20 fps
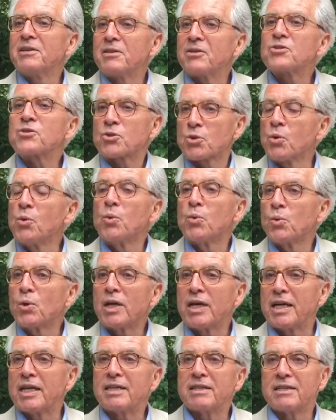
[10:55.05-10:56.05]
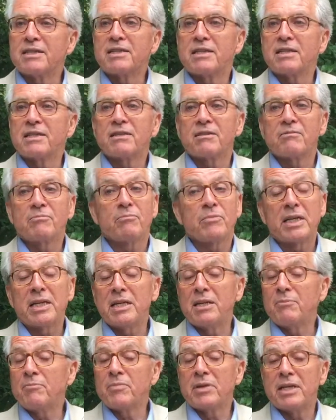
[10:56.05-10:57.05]
school, and
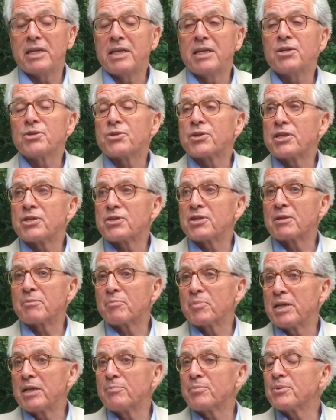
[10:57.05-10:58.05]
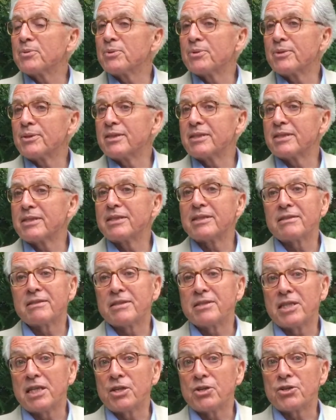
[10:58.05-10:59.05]
many, many interesting people,
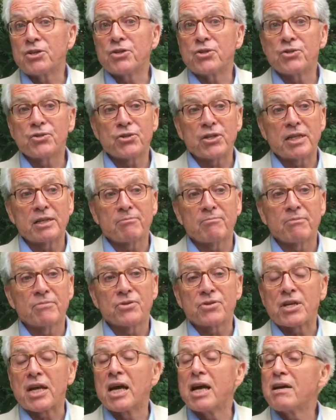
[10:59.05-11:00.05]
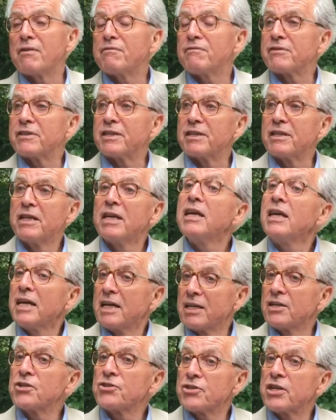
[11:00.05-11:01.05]
teachers and staff,
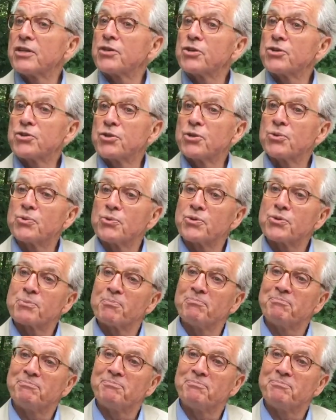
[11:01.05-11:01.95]
and as I said, the students.